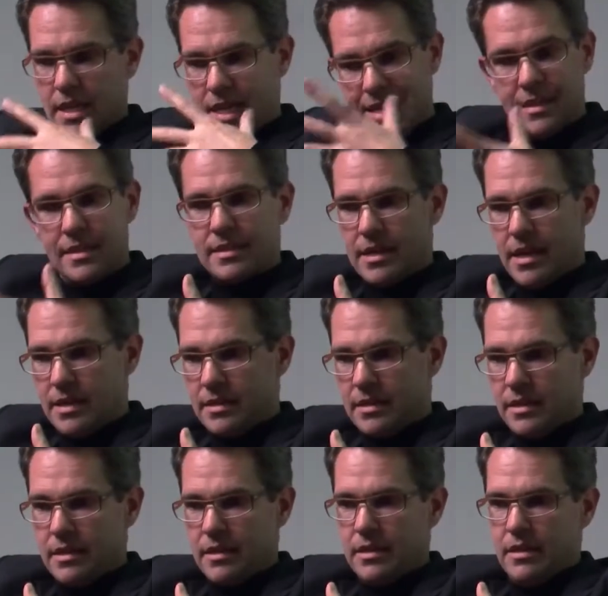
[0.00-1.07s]
insight.
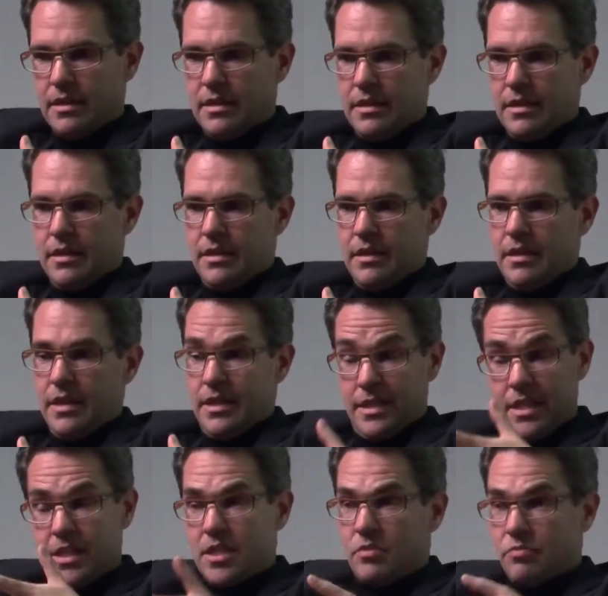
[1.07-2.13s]
It
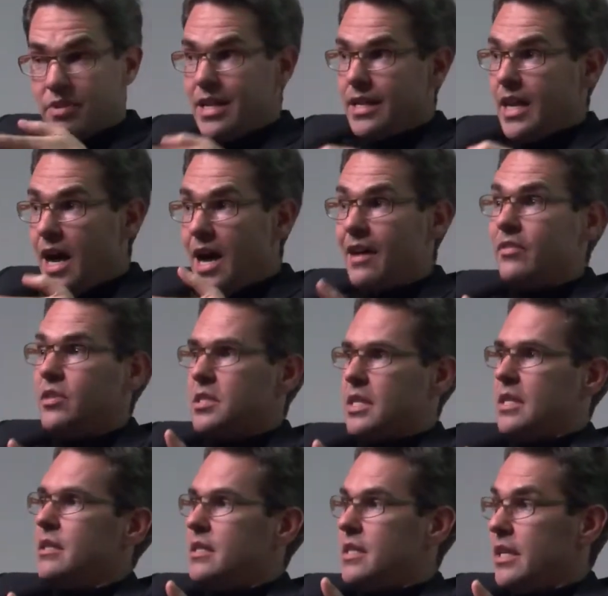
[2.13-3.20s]
is really
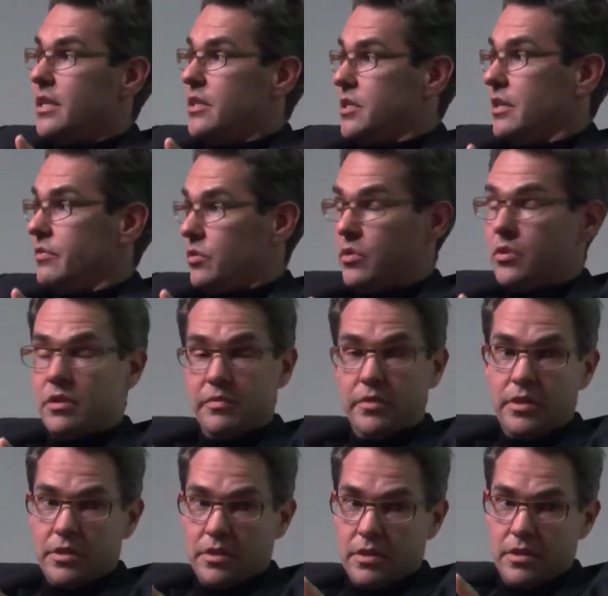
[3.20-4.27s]
harvesting the energy of the
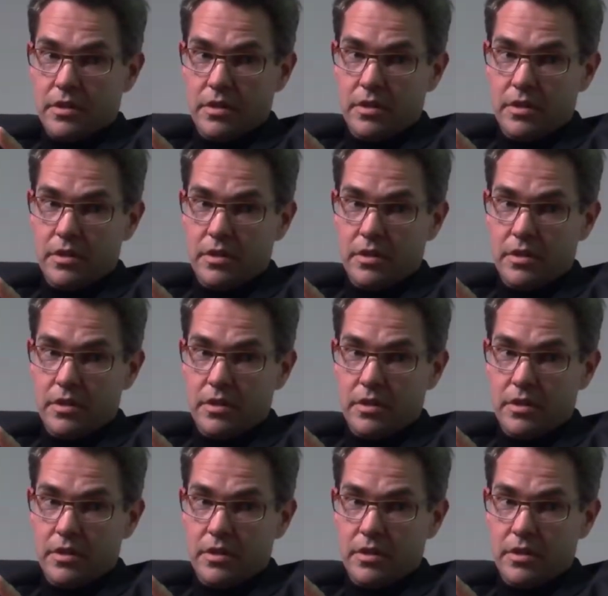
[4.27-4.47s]
universe.